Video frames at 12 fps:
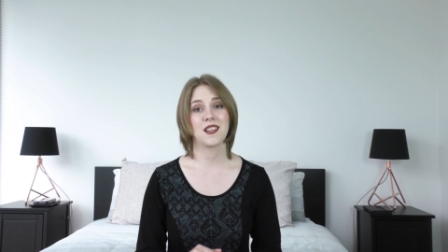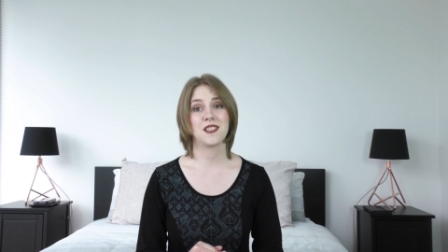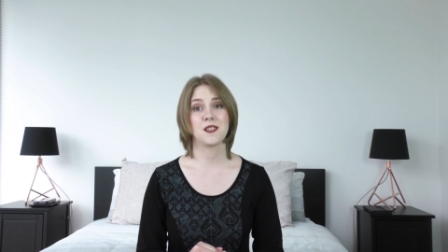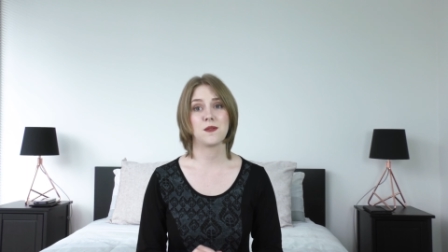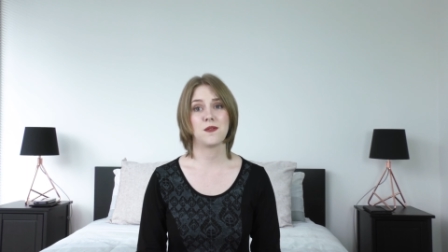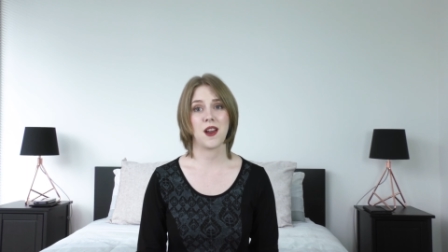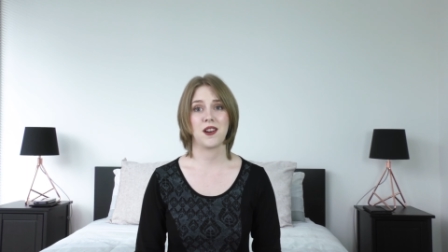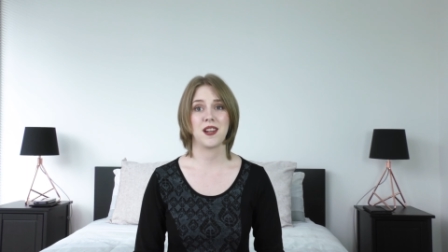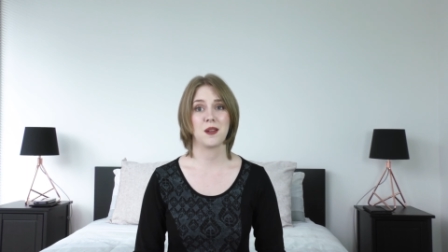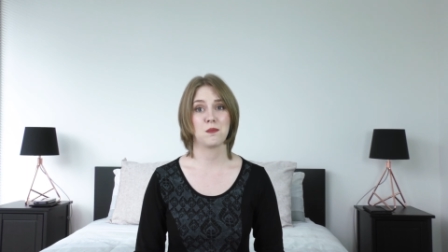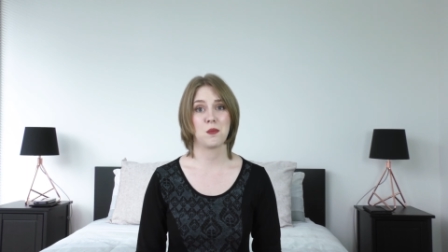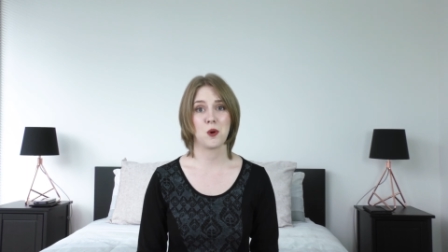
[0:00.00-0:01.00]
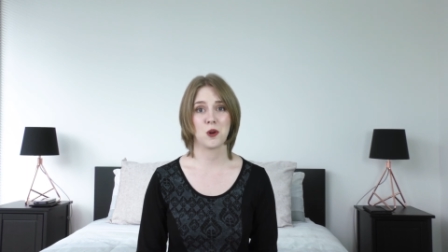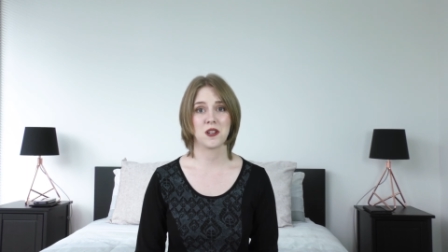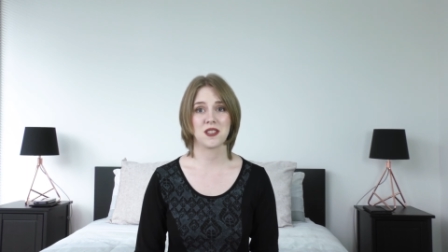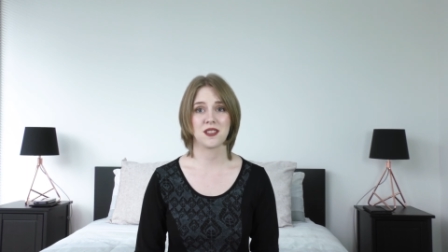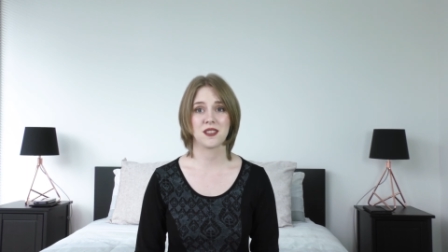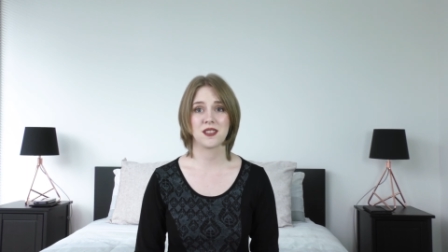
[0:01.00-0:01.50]
is very
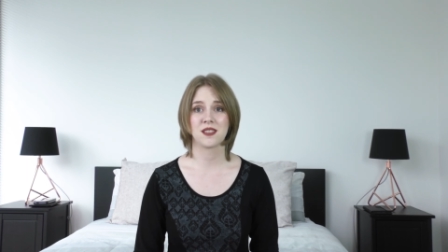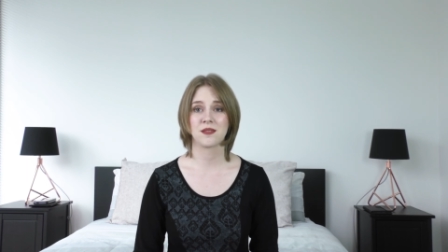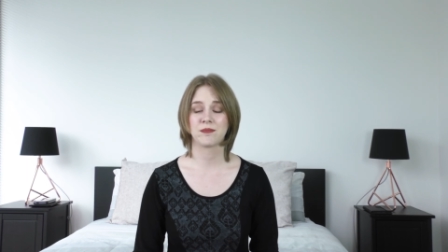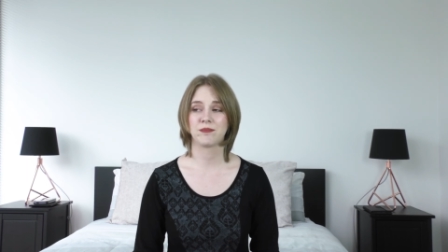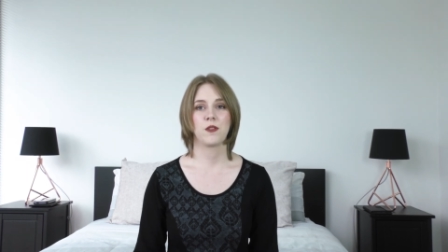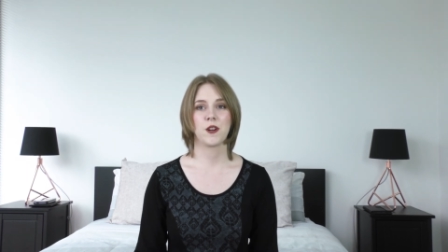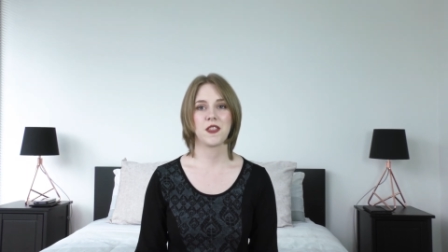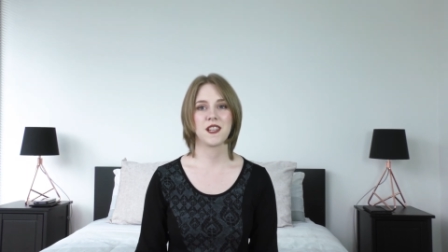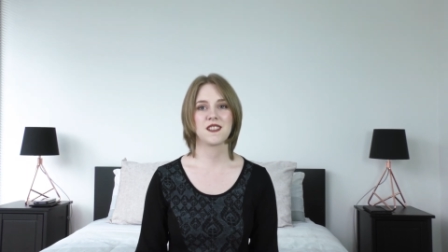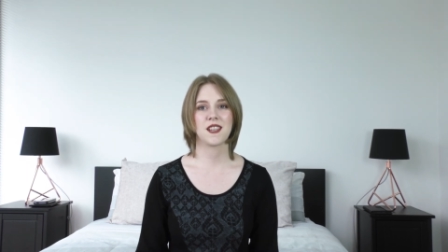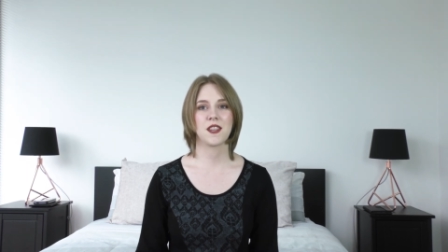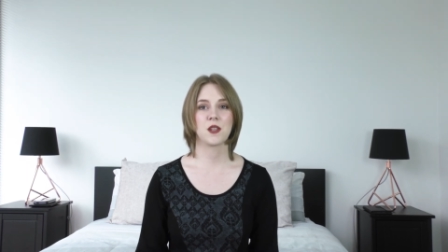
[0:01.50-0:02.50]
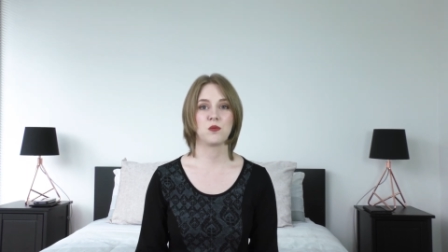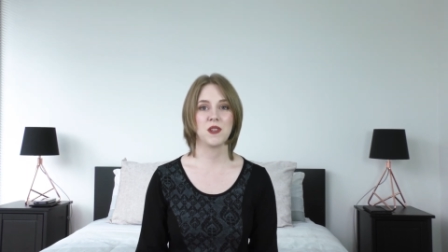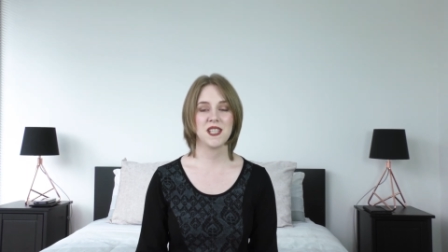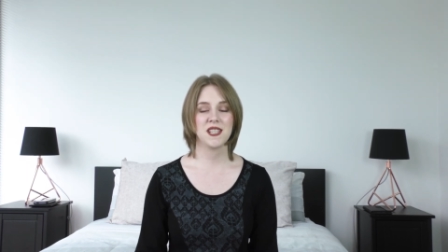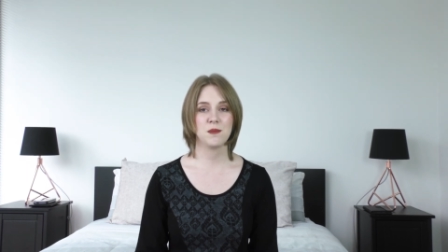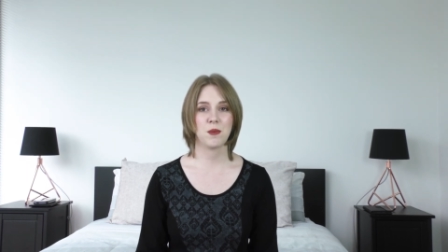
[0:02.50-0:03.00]
important. For things like the
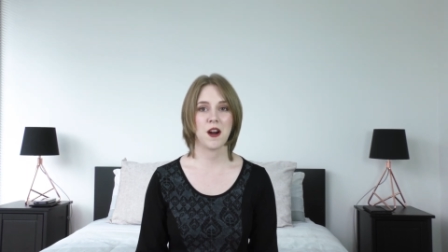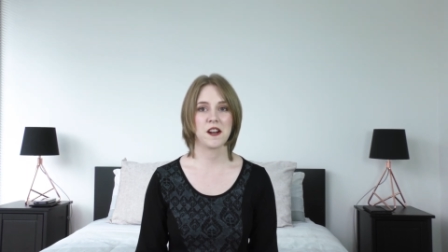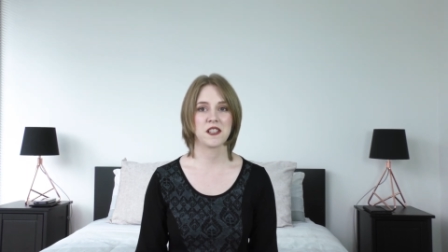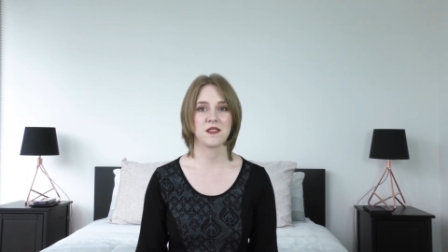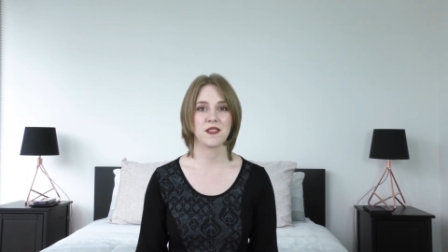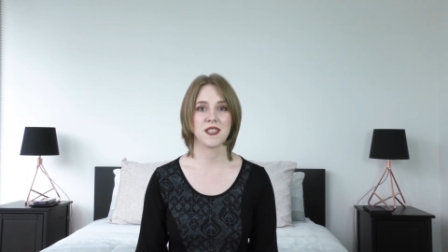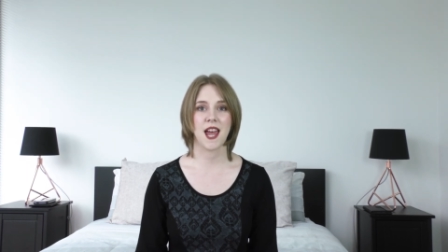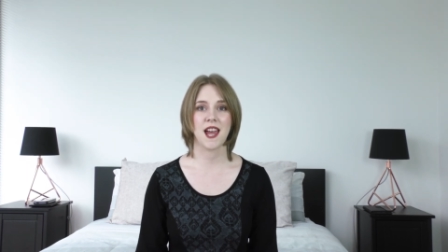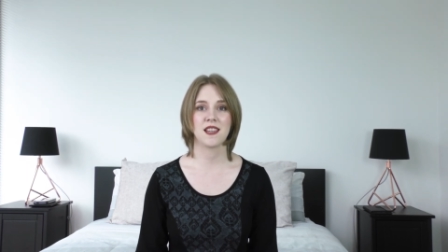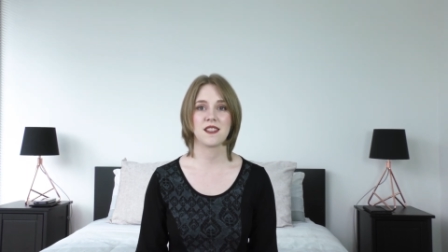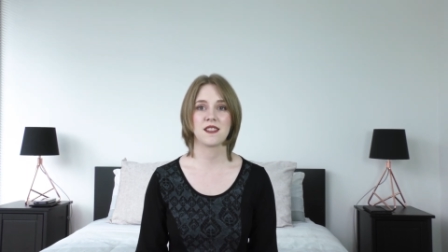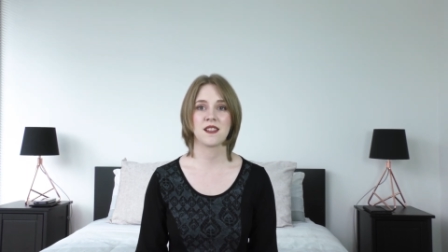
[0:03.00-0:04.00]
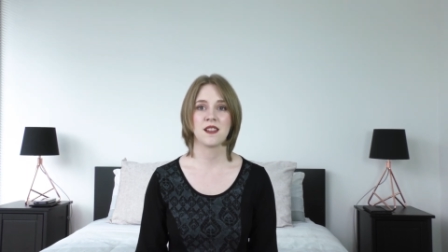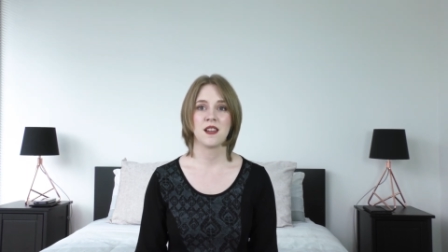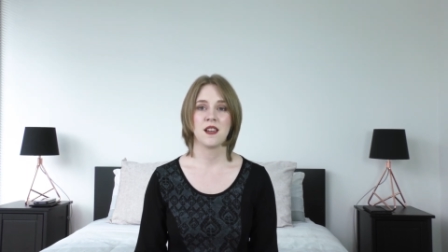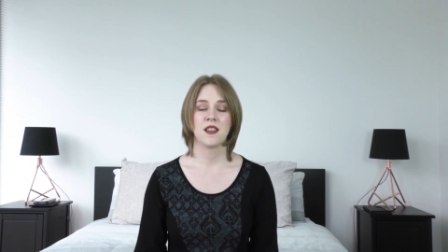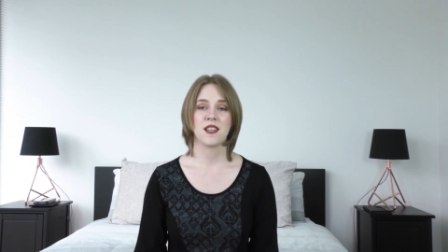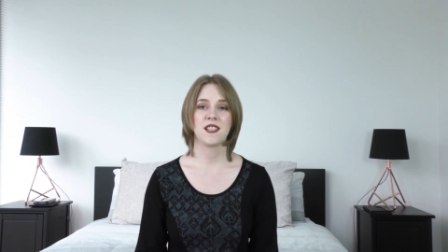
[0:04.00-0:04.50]
reading part of the test,
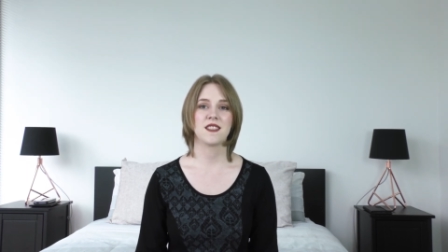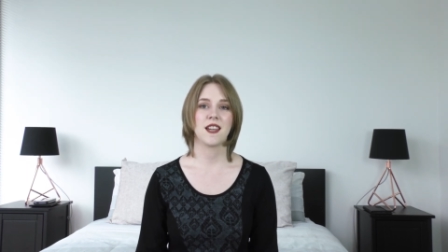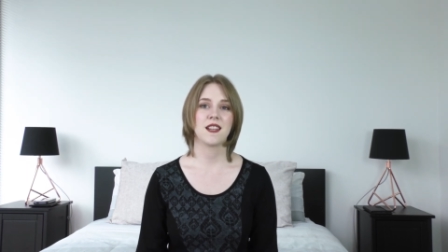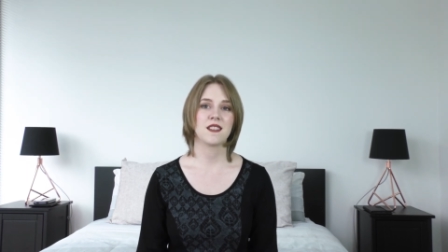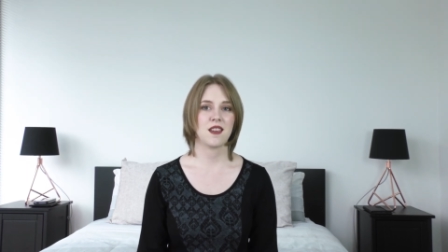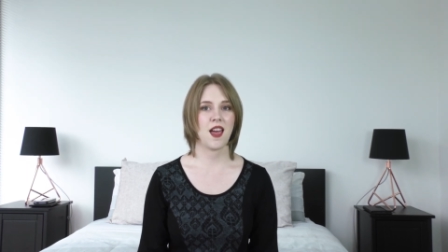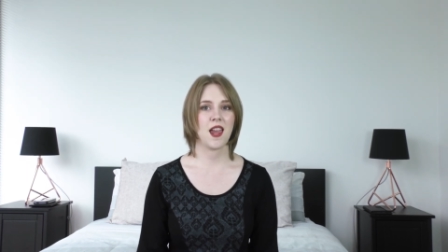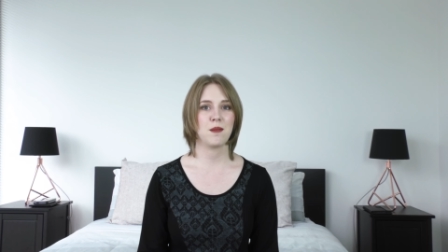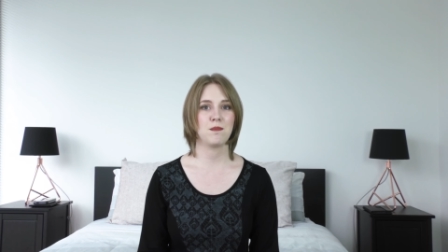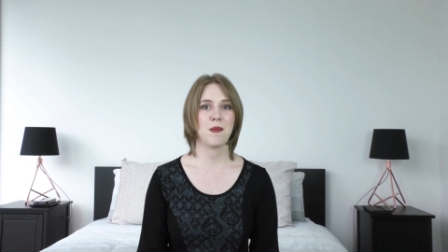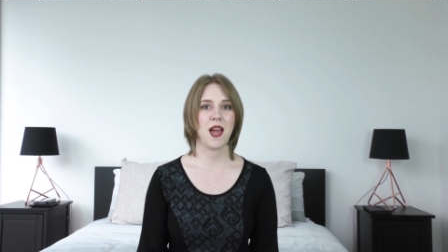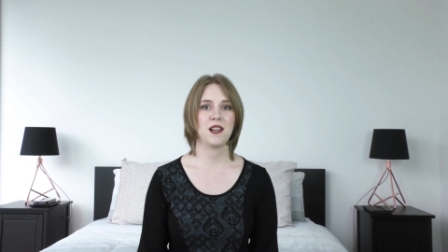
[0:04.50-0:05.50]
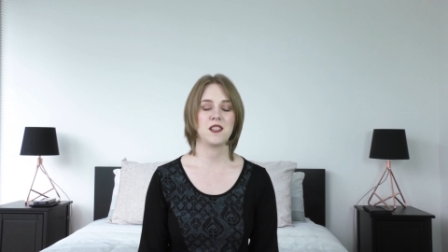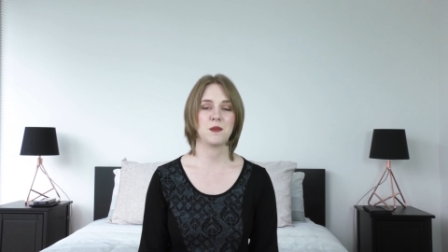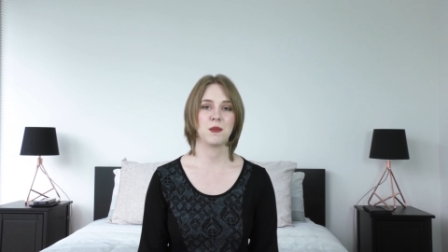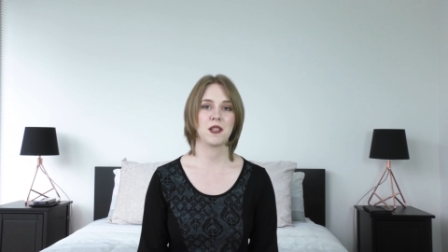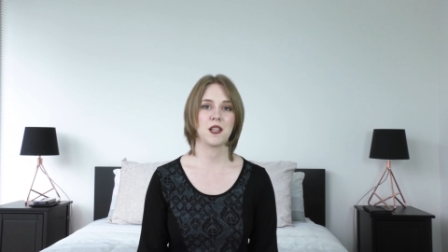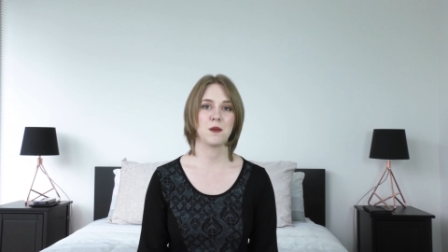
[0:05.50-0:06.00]
things like time
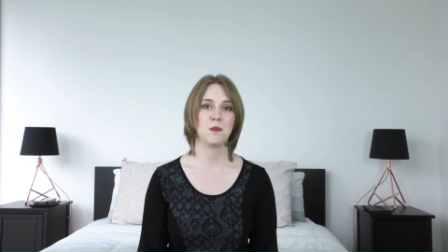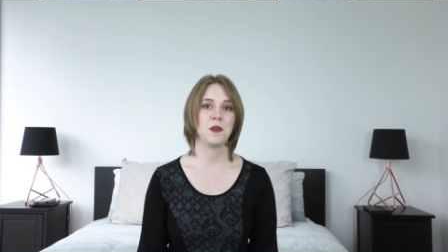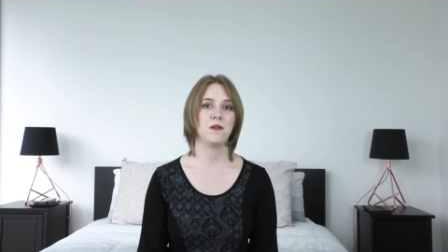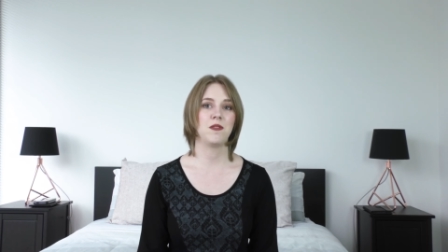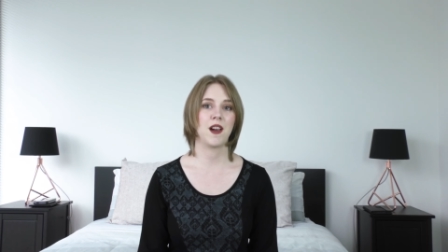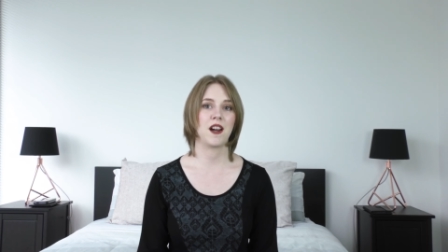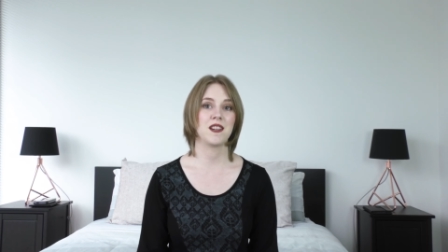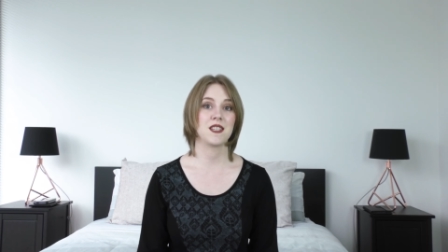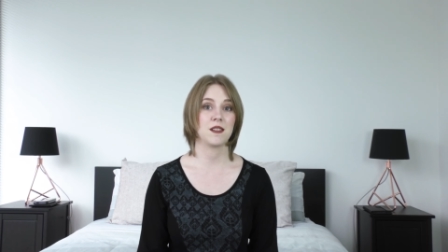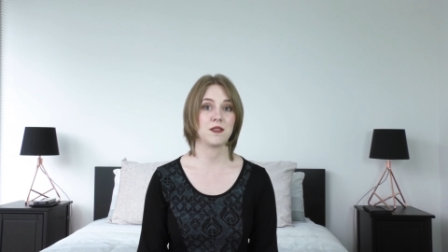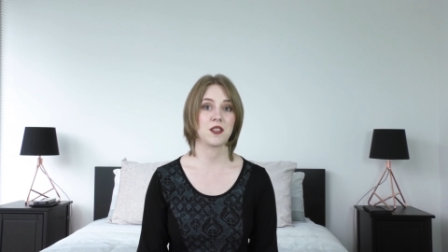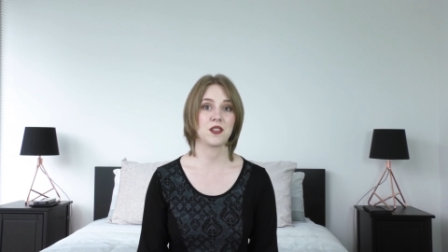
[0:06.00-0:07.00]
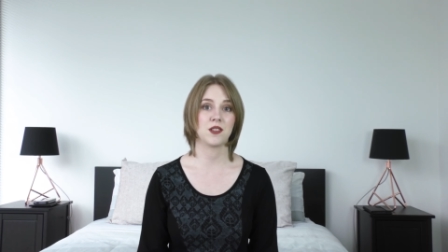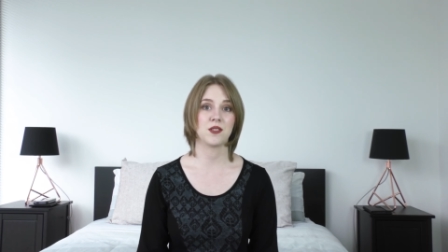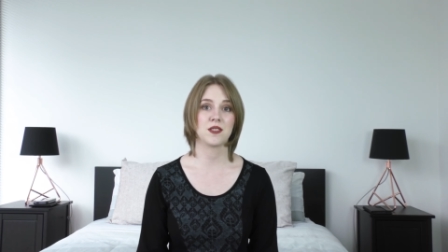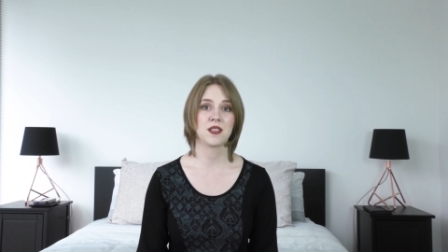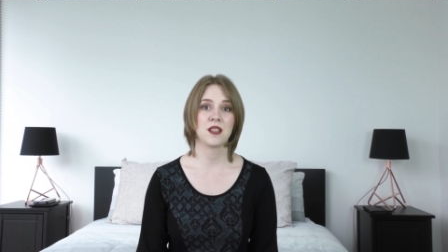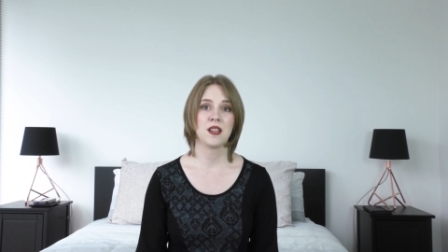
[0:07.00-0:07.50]
management can be very
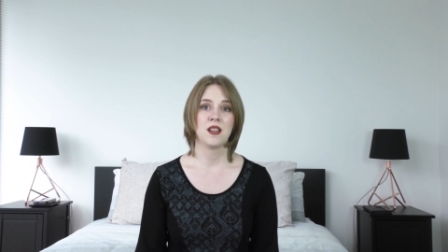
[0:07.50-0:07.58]
difficult.